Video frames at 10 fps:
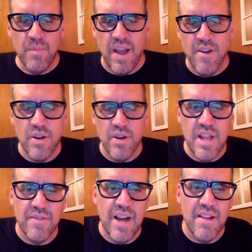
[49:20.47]
I noticed
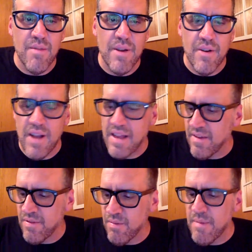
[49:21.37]
that I've gotten
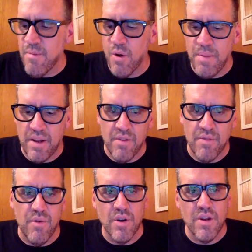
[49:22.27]
3 more pings, so
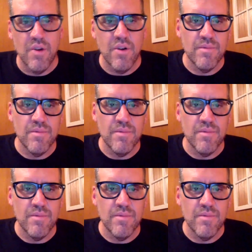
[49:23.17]
4 total.